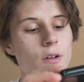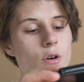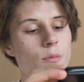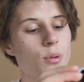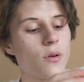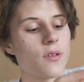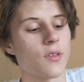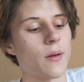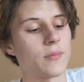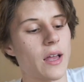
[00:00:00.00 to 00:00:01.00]
notebook.
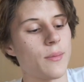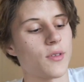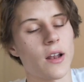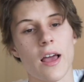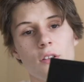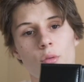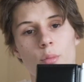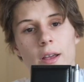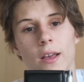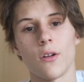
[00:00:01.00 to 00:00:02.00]
Sometimes I like to
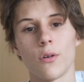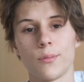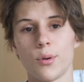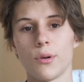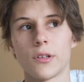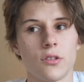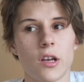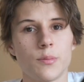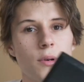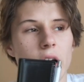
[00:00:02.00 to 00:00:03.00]
bring a notebook
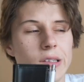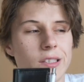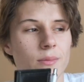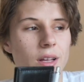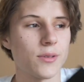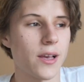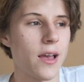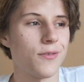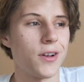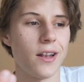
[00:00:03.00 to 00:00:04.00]
just because sometimes I
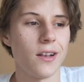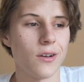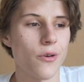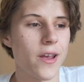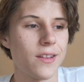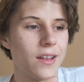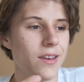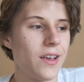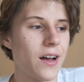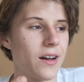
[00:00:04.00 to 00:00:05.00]
have a great
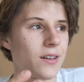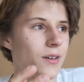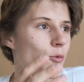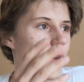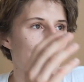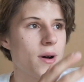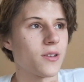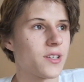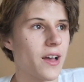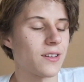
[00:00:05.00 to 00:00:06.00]
idea when I'm
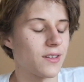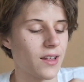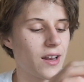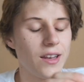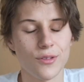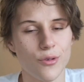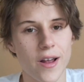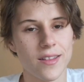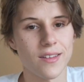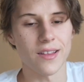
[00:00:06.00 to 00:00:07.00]
outside and then I need to
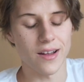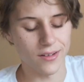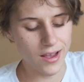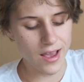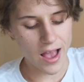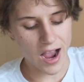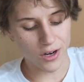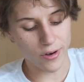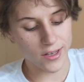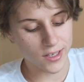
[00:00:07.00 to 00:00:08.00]
write it down,
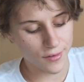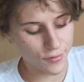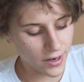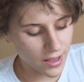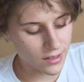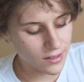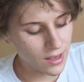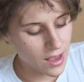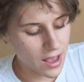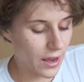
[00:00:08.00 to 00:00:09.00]
otherwise I forget it.
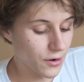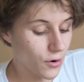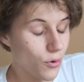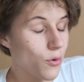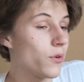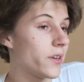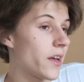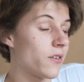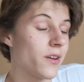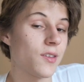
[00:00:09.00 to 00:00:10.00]
I know
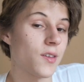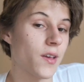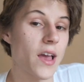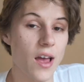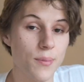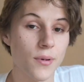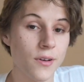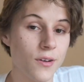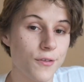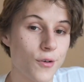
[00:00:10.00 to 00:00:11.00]
there is an app
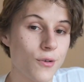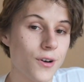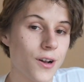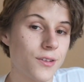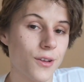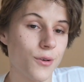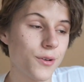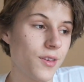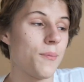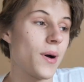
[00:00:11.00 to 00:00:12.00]
on your phone called
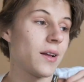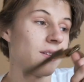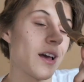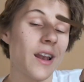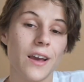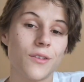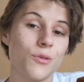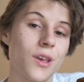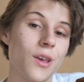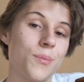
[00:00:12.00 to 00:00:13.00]
Notes, but I like to
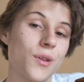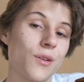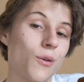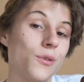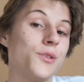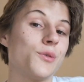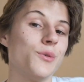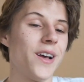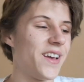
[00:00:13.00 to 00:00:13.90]
keep it old school.